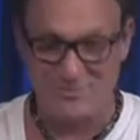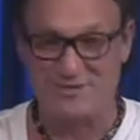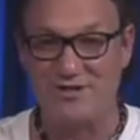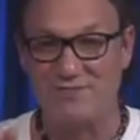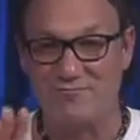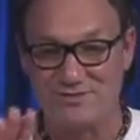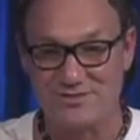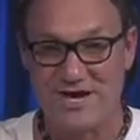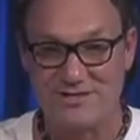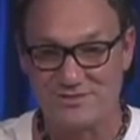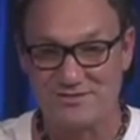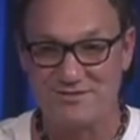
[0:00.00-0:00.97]
of
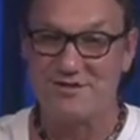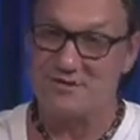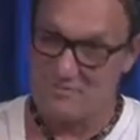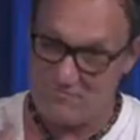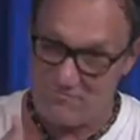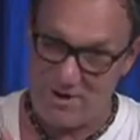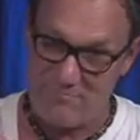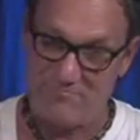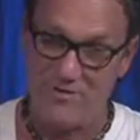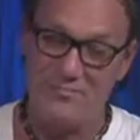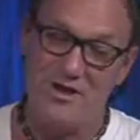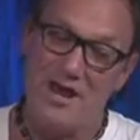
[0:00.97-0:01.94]
Wisconsin, where I'm
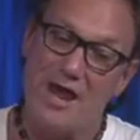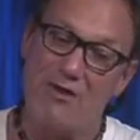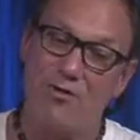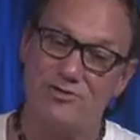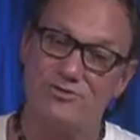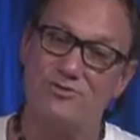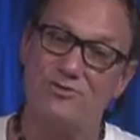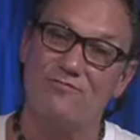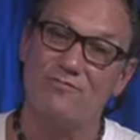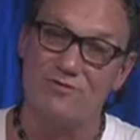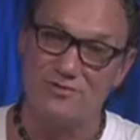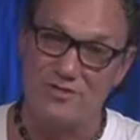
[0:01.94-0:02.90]
from, and also
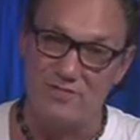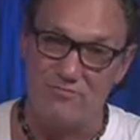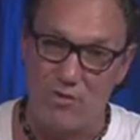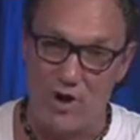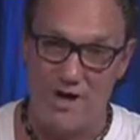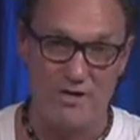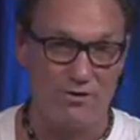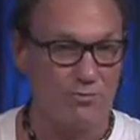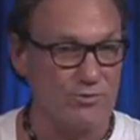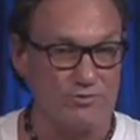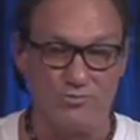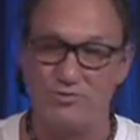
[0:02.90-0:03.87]
University of Hawaii here
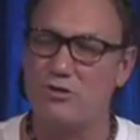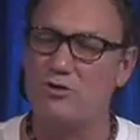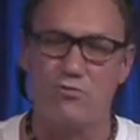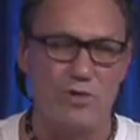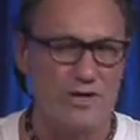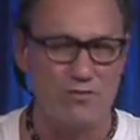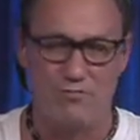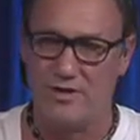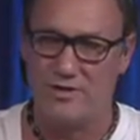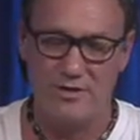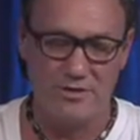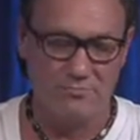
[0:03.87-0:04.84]
with their great,
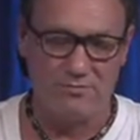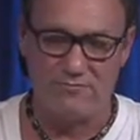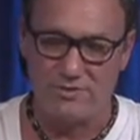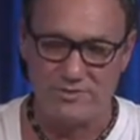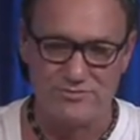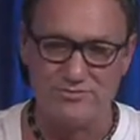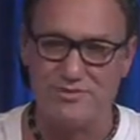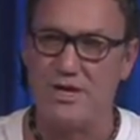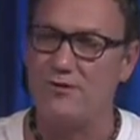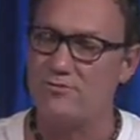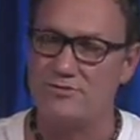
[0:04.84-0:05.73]
great professors and their